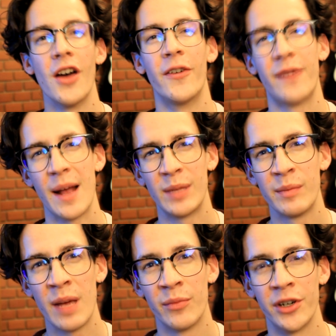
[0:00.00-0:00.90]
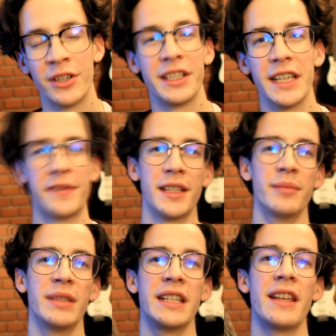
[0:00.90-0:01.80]
A family member
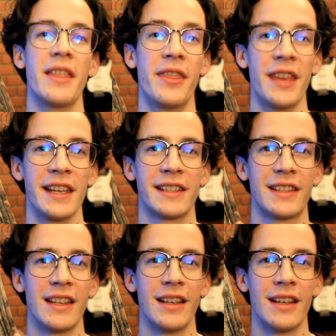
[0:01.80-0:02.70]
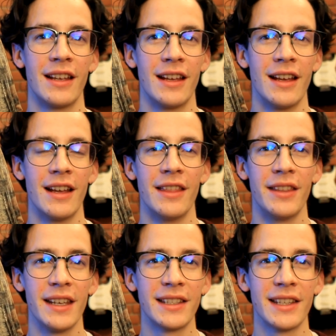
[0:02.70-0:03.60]
gifted me this.
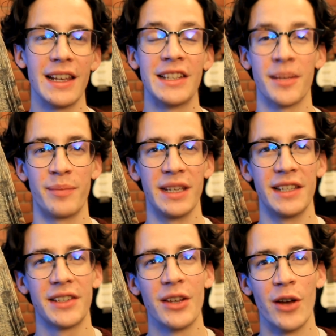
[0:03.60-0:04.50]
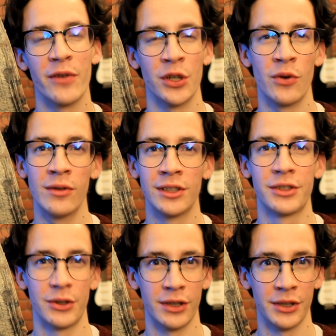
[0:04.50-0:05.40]
This is a piece of an
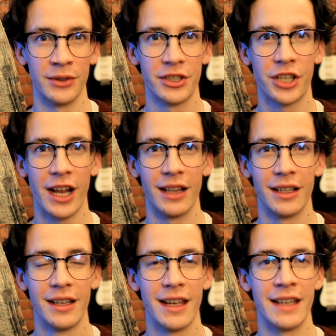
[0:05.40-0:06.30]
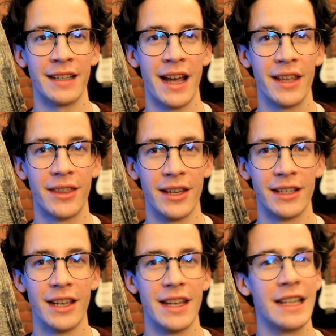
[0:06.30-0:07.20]
old turtle's shell, and I
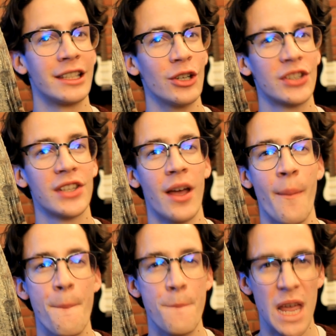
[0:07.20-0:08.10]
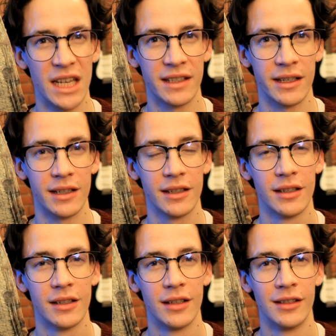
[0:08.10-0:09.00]
think it looks amazing.
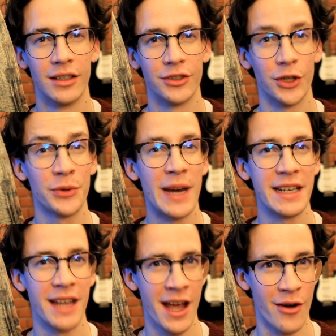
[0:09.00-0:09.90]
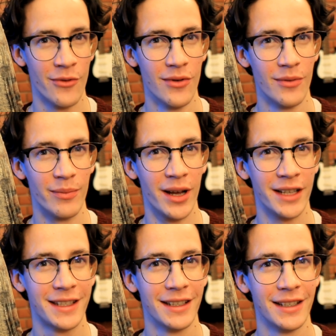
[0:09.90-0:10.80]
Not right now,
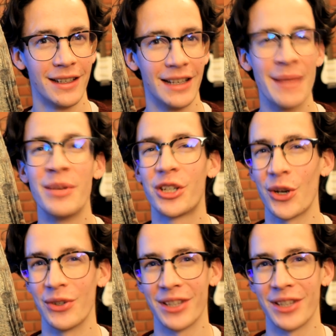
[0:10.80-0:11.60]
but let me show you